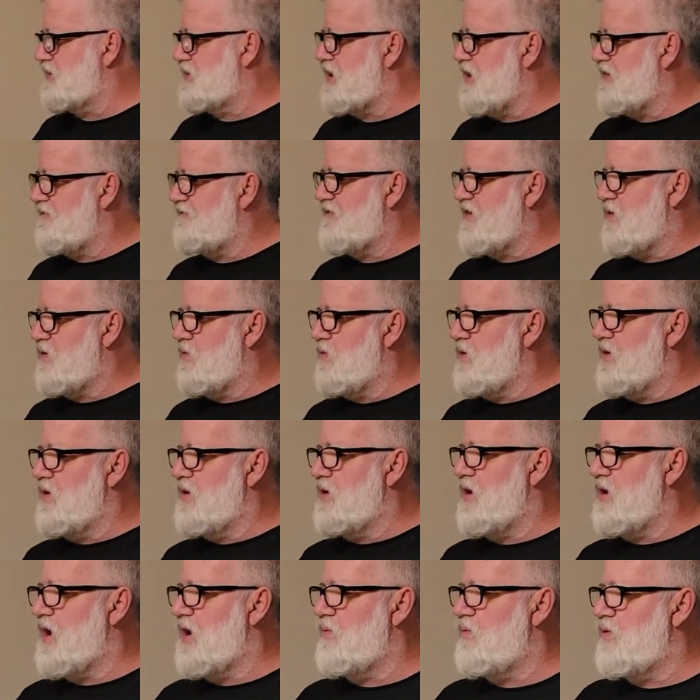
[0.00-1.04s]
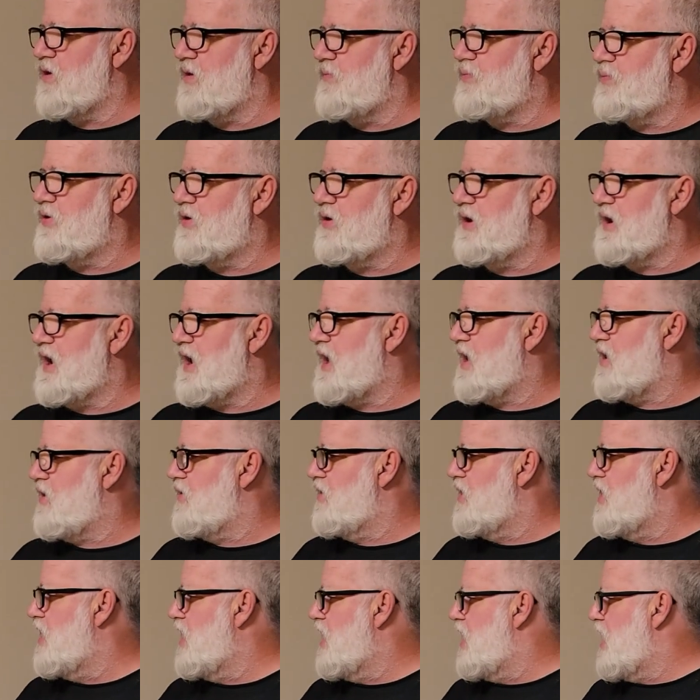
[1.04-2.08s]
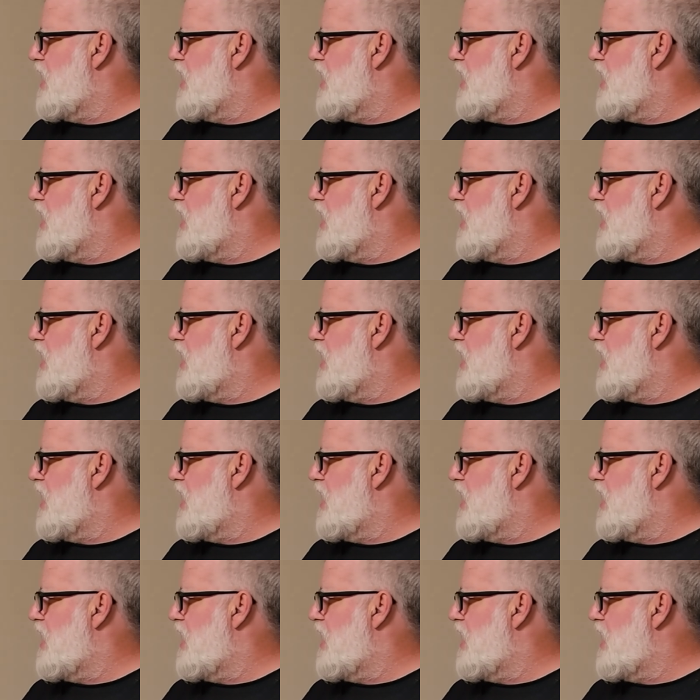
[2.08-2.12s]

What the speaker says: stuff I want to put out.